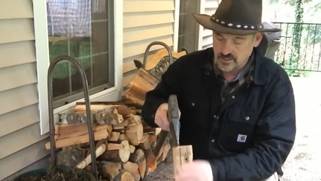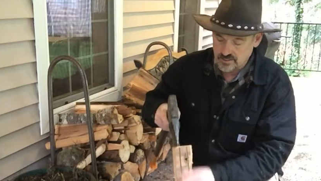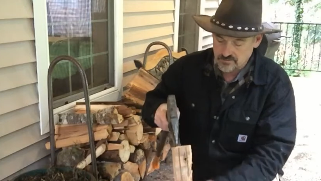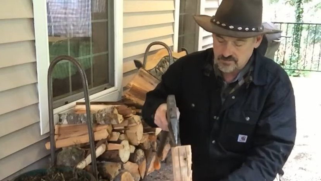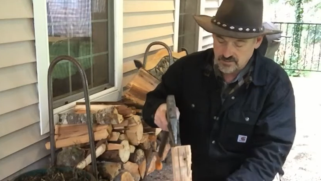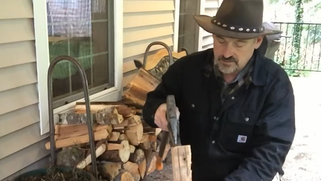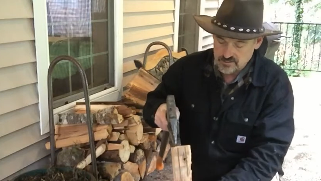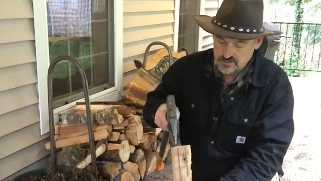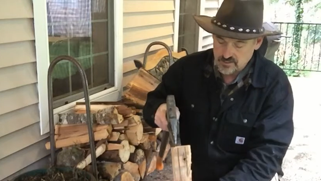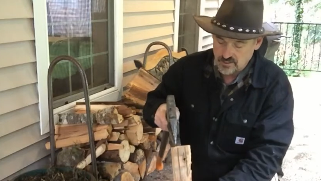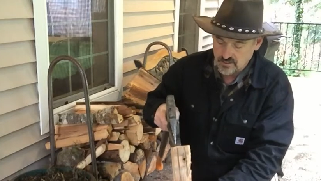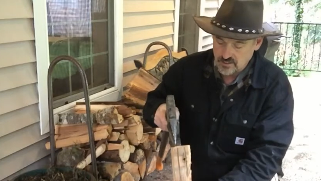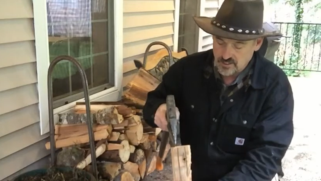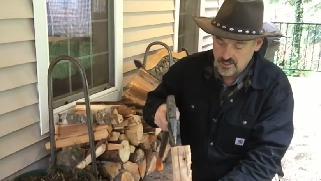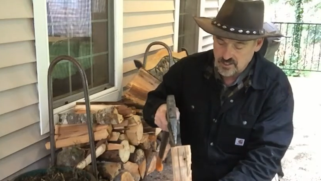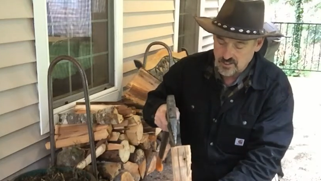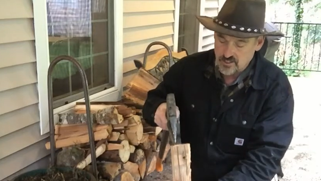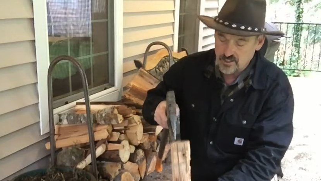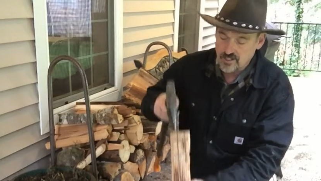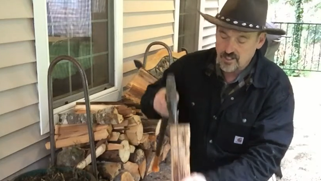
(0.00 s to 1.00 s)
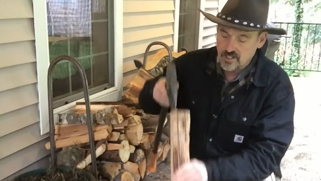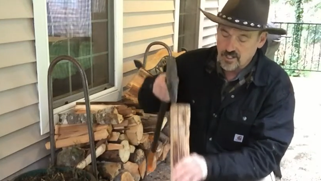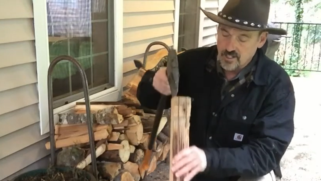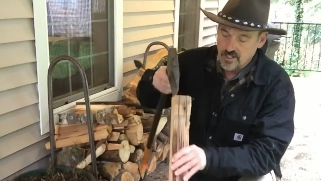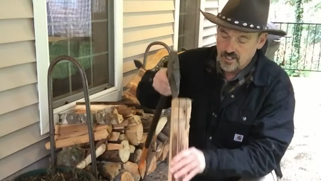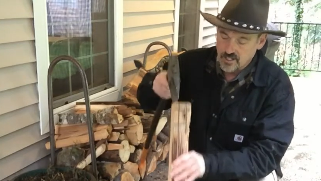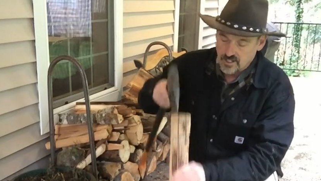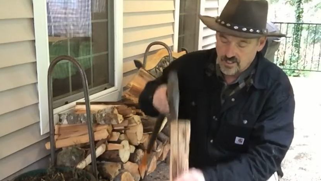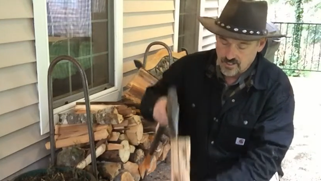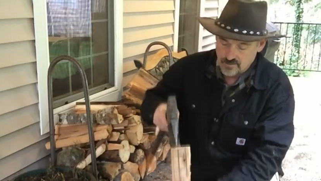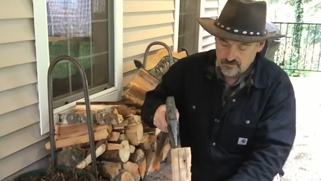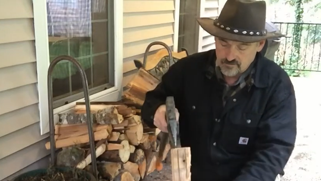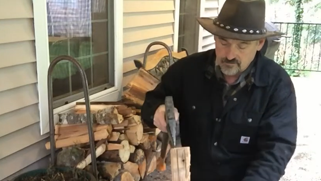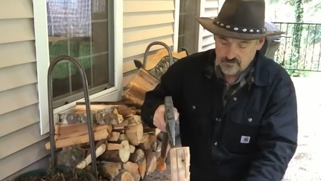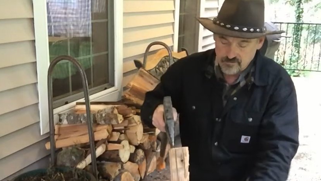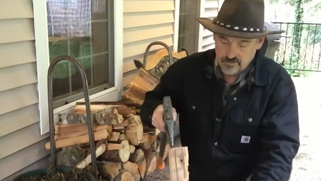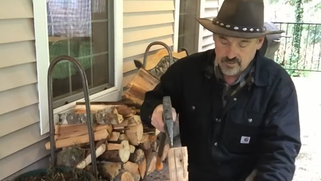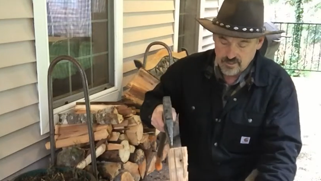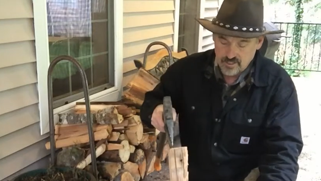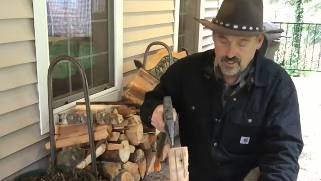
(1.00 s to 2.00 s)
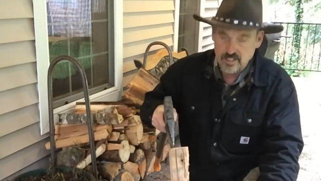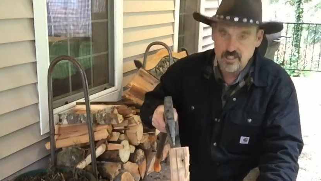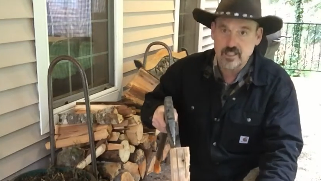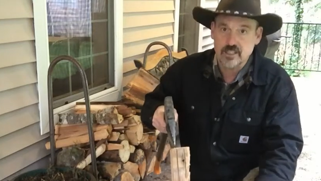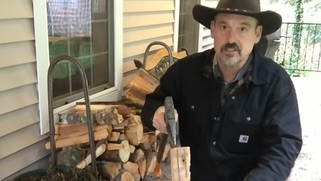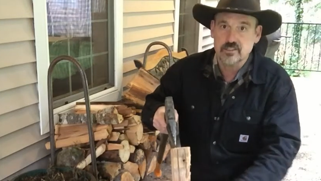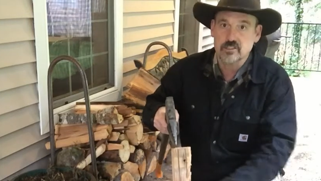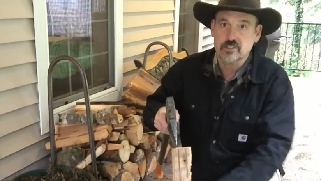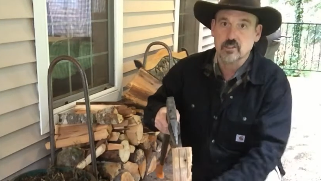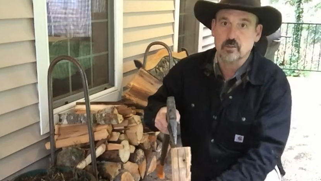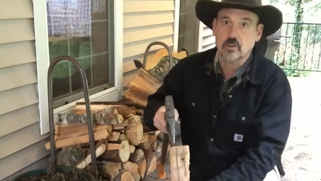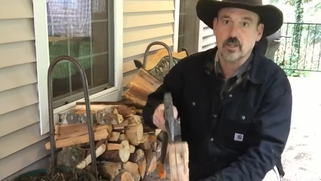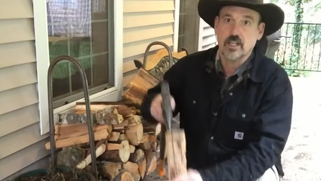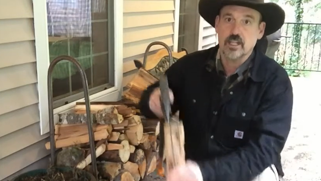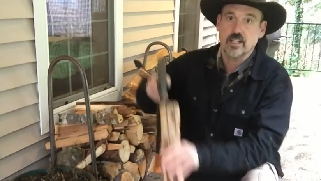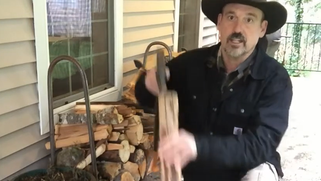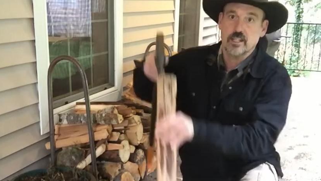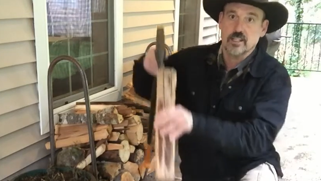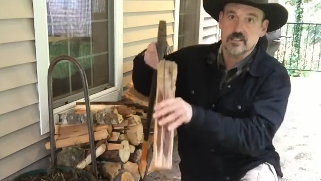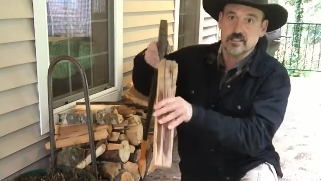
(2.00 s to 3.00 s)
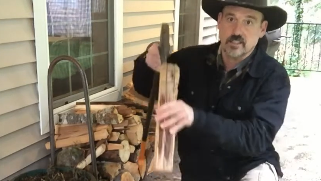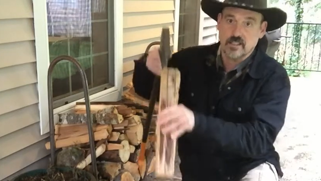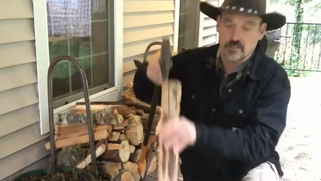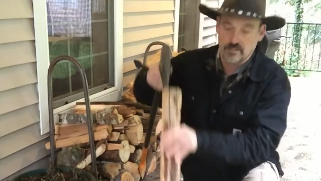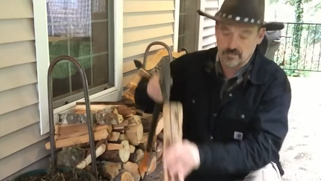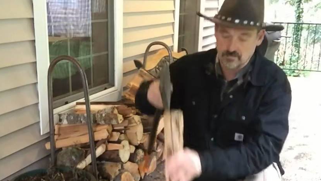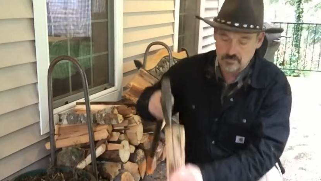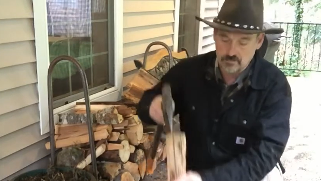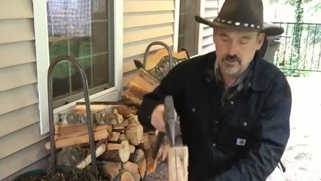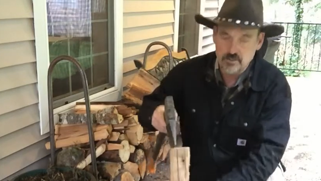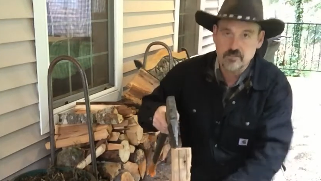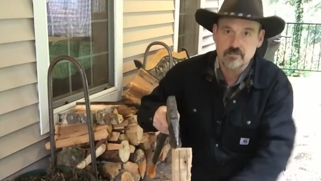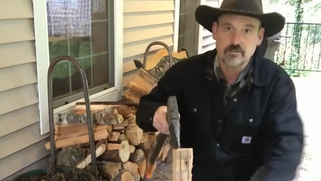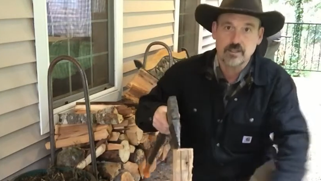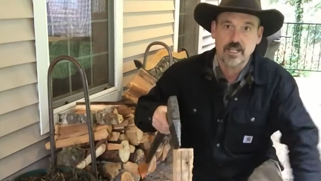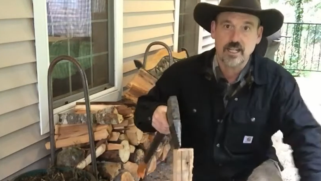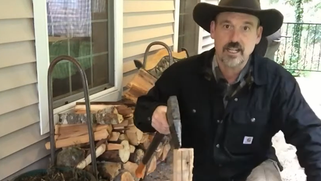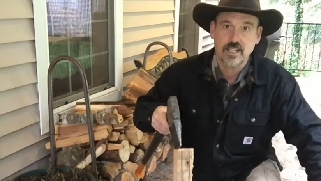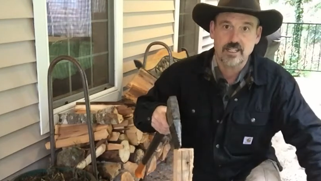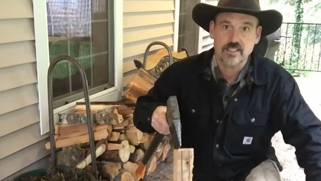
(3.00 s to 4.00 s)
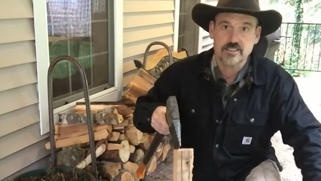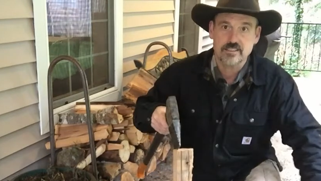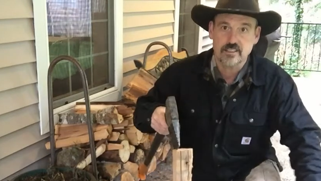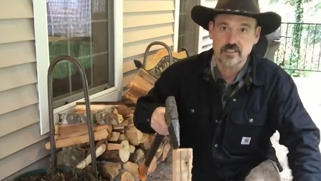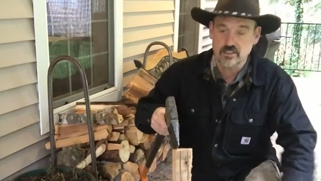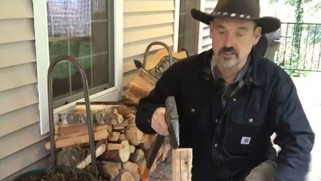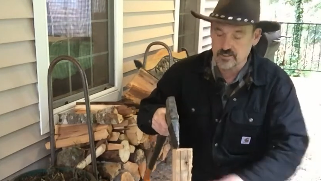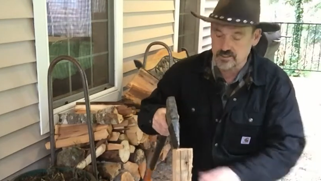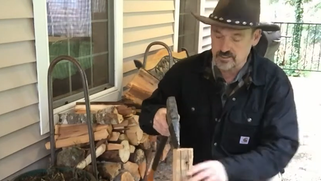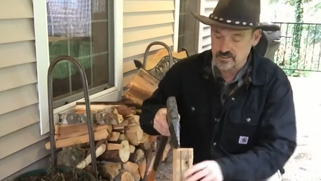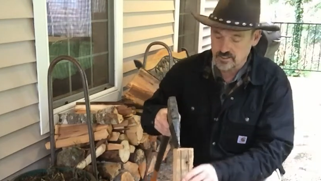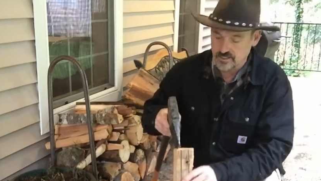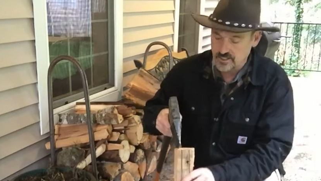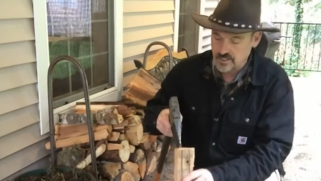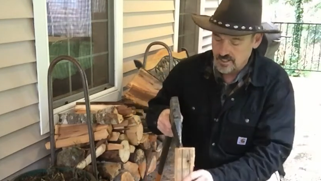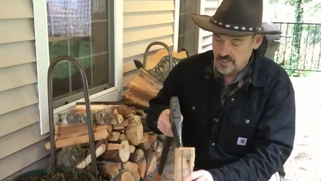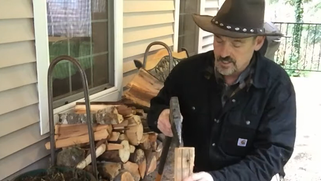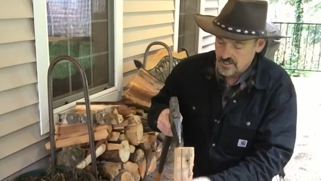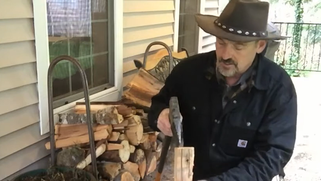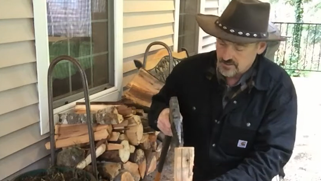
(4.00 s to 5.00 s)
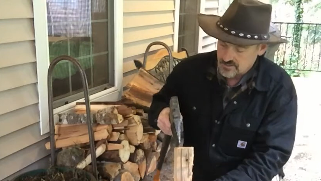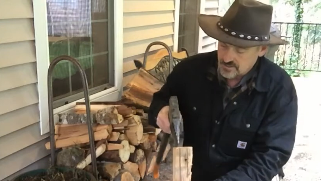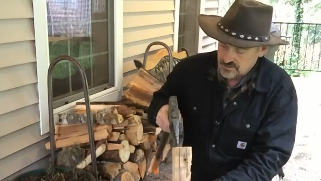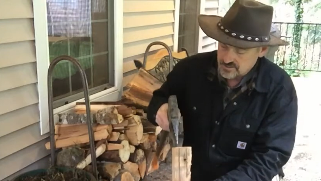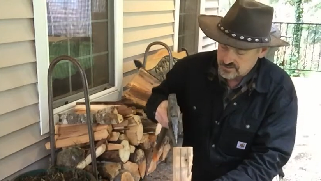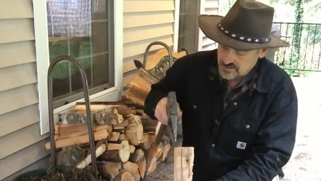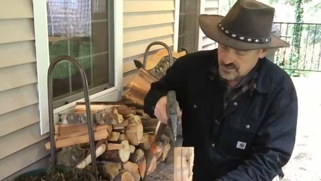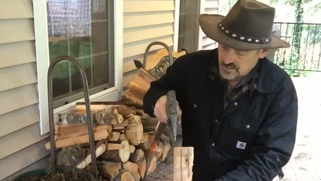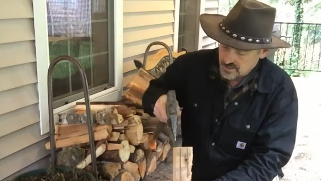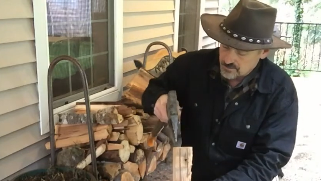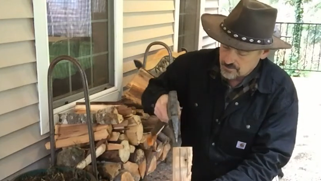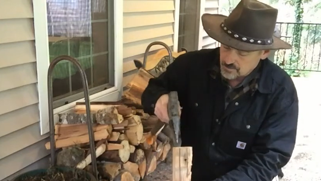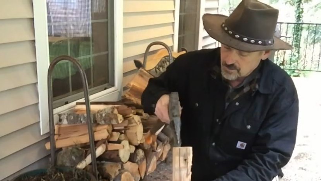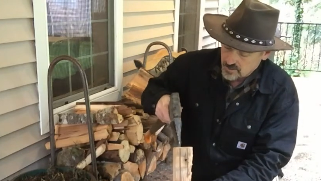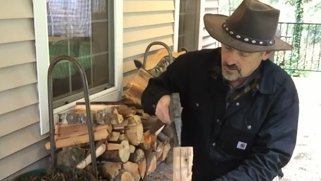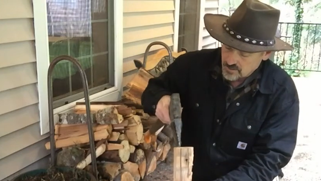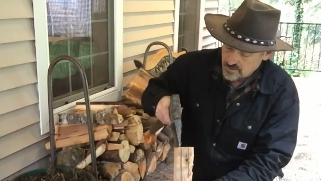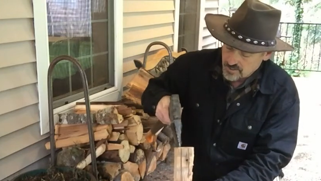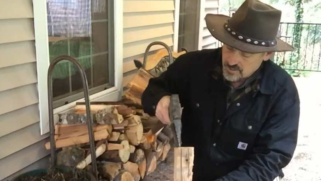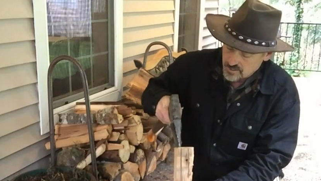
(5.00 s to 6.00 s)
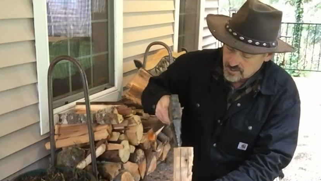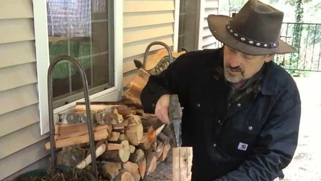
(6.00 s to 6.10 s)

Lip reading: If I start here, I'm 8 inches away, and as I move my hands in unison, they stay apart.